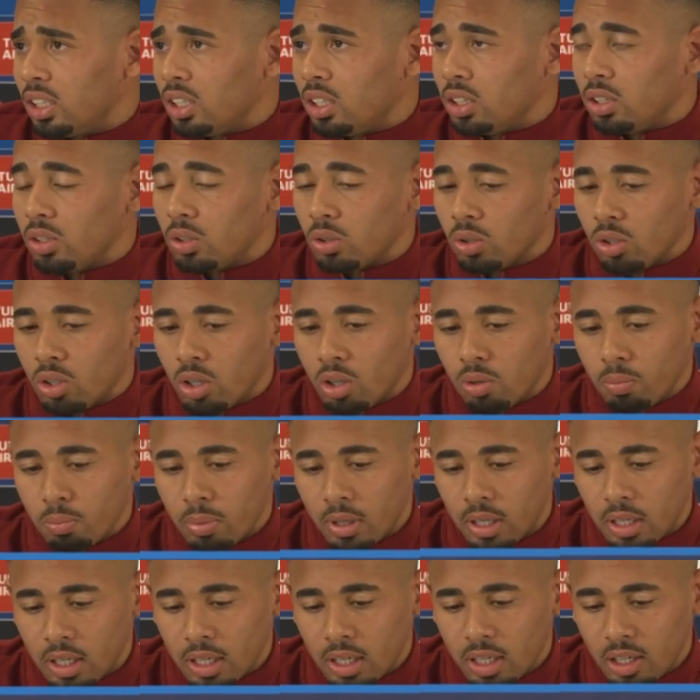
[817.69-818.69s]
you know.
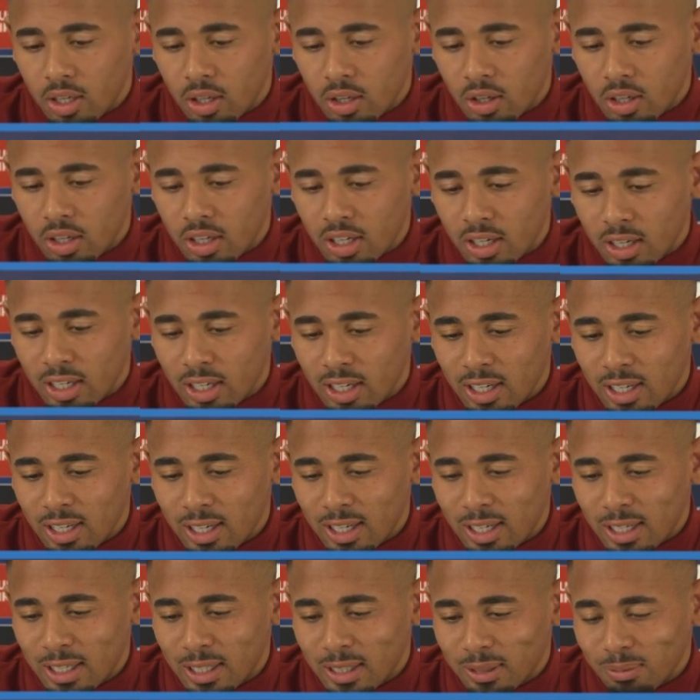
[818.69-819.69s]
But
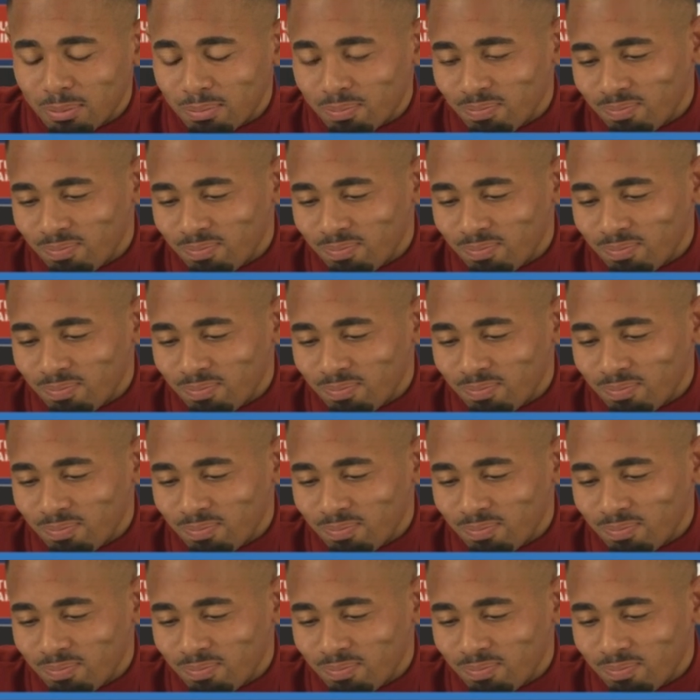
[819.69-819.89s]
uh,